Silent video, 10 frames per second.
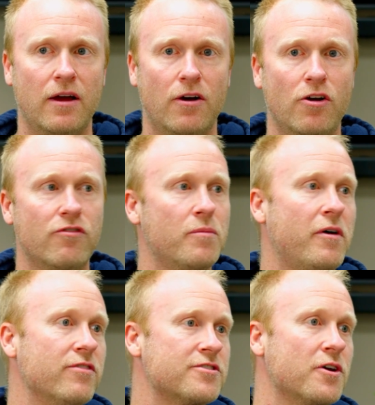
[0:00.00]
over and
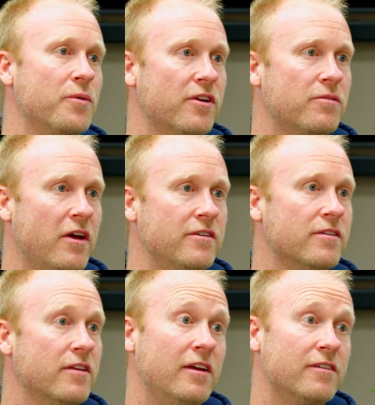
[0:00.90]
above the scope we just
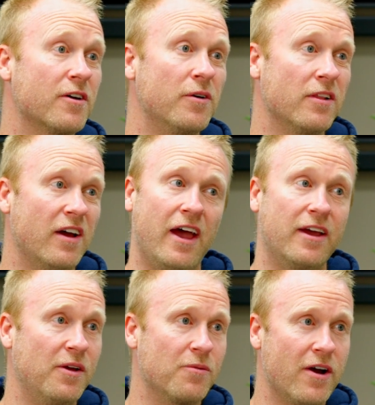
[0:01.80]
mentioned that need to go in, like
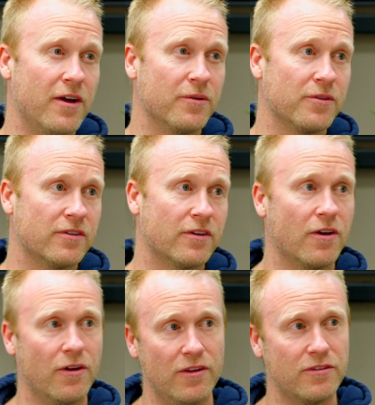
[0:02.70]
hanging rails and
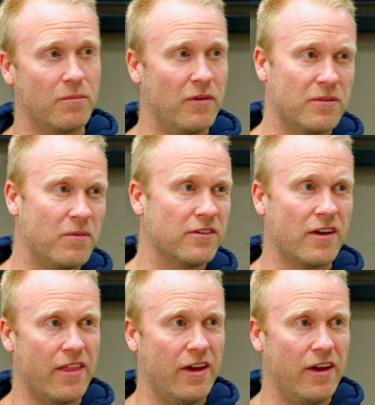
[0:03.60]
curtains and bits and pieces like